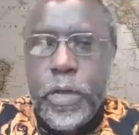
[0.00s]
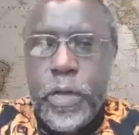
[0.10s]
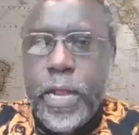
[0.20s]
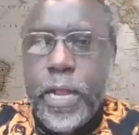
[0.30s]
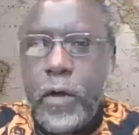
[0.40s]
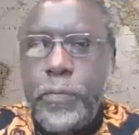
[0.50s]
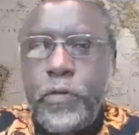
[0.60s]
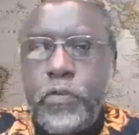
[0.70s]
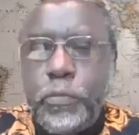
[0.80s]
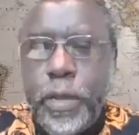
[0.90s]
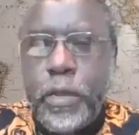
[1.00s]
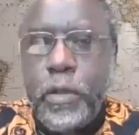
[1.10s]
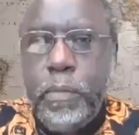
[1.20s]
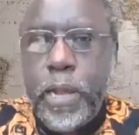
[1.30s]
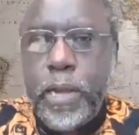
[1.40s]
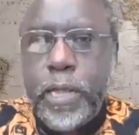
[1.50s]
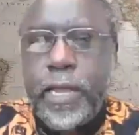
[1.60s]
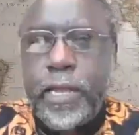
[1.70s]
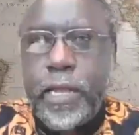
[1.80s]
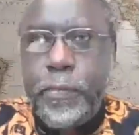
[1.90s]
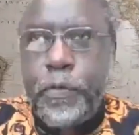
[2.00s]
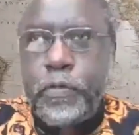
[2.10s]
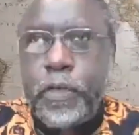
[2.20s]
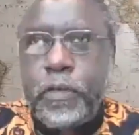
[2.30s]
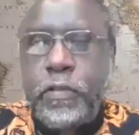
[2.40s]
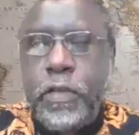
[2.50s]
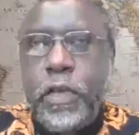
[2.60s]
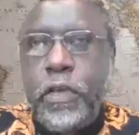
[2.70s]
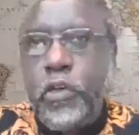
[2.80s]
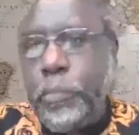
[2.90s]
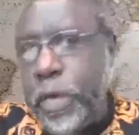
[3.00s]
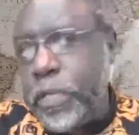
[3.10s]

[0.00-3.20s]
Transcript: We can help you spend your money. In the process, you